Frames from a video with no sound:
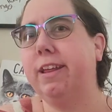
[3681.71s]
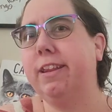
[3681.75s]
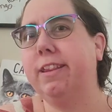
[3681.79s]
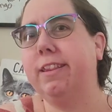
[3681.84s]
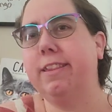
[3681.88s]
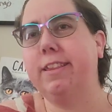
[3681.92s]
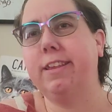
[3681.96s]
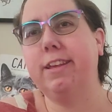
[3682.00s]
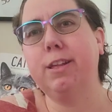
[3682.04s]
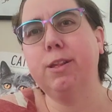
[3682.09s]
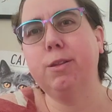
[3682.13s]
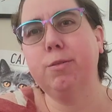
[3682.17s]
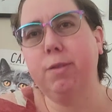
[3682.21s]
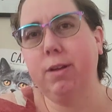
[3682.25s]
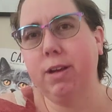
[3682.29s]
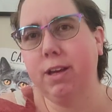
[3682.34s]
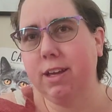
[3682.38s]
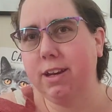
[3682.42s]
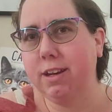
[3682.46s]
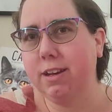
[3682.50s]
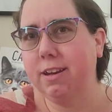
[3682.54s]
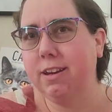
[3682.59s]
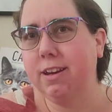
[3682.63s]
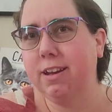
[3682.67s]
This
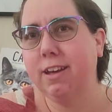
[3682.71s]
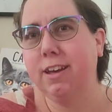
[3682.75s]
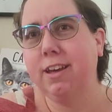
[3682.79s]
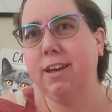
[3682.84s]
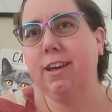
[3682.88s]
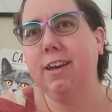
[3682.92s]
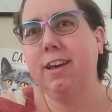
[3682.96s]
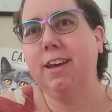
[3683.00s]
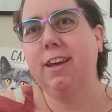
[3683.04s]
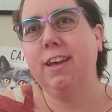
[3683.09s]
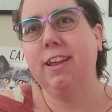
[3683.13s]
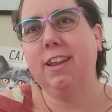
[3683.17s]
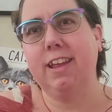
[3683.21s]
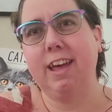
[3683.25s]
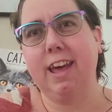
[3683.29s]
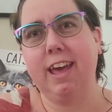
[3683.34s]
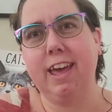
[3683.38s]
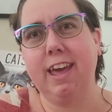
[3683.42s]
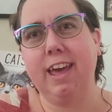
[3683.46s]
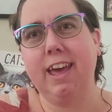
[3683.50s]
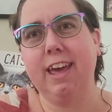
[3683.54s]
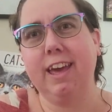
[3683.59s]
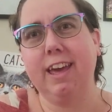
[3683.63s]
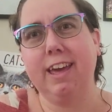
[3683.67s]
one,
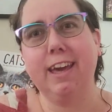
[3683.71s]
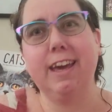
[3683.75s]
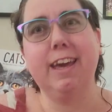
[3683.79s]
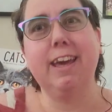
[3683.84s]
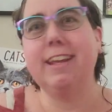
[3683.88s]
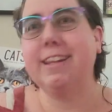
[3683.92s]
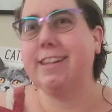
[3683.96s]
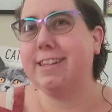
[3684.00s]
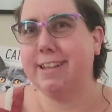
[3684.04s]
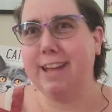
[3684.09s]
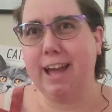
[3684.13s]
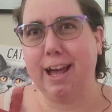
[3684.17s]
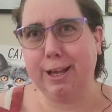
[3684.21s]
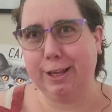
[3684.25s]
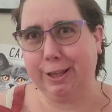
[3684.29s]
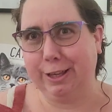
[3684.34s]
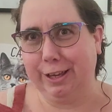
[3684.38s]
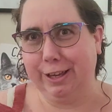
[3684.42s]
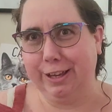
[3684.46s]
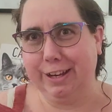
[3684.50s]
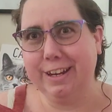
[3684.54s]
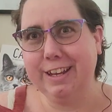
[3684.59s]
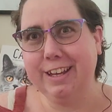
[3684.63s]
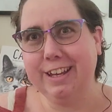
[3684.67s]
like, it's not good.